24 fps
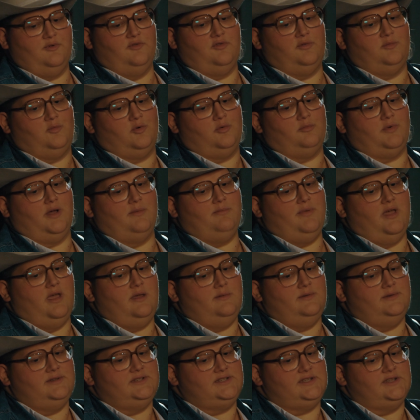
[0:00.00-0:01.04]
of them were my
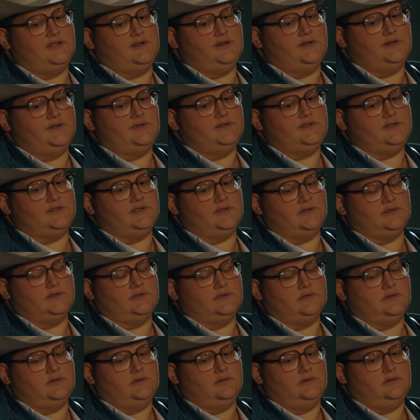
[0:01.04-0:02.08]
babysitters.
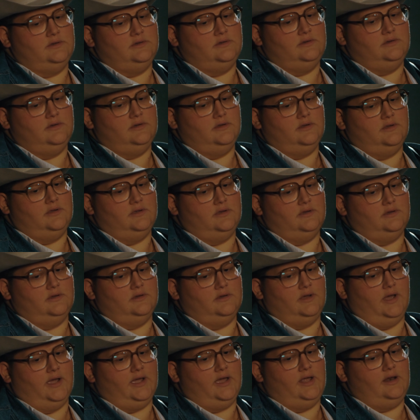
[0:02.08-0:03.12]
And
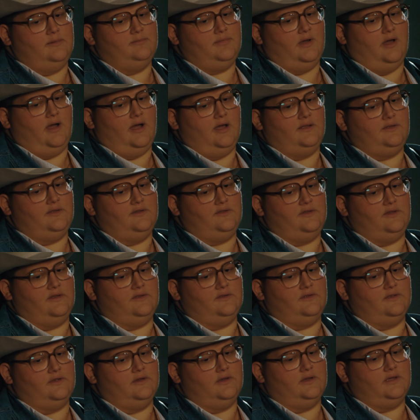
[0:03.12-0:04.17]
uh, I got a behind the
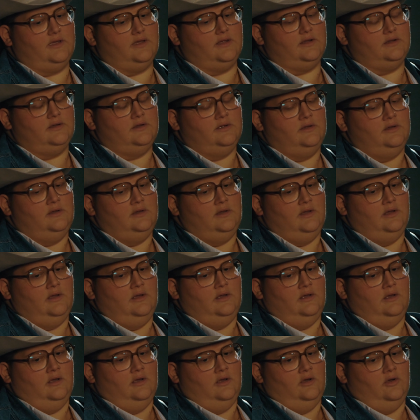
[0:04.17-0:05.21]
scenes look at
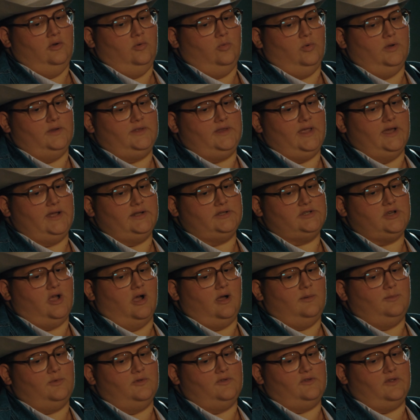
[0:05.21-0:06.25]
what that
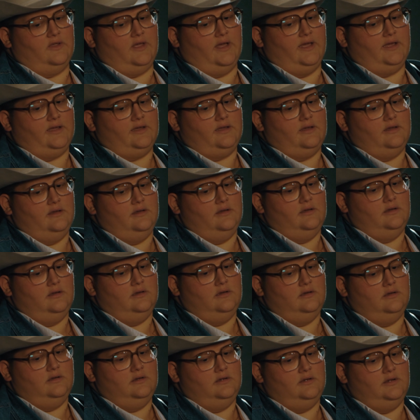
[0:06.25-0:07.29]
job was like
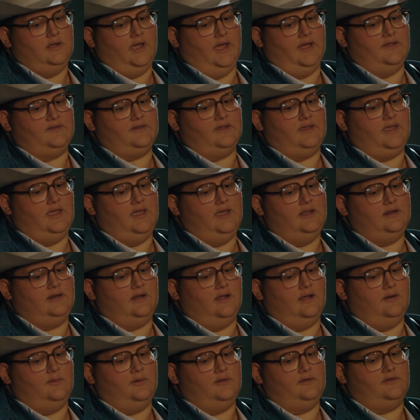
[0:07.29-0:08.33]
as a kid. And
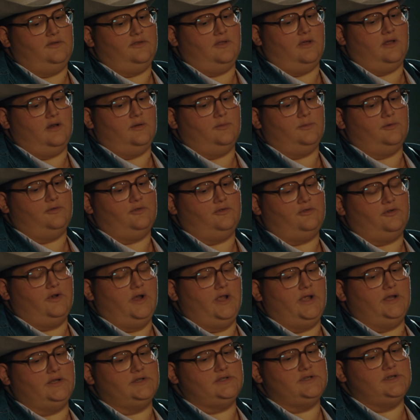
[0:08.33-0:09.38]
I always thought it was
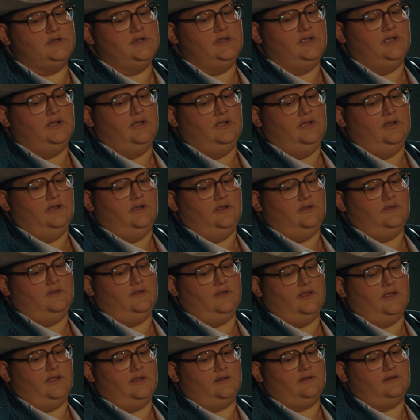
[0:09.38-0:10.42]
strange
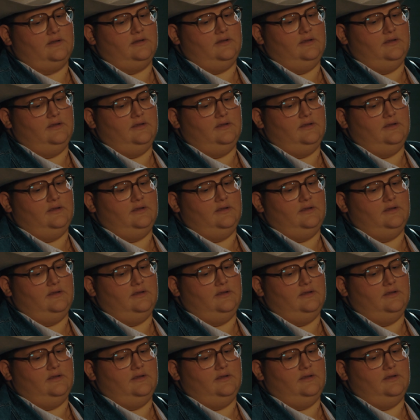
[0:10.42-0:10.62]
that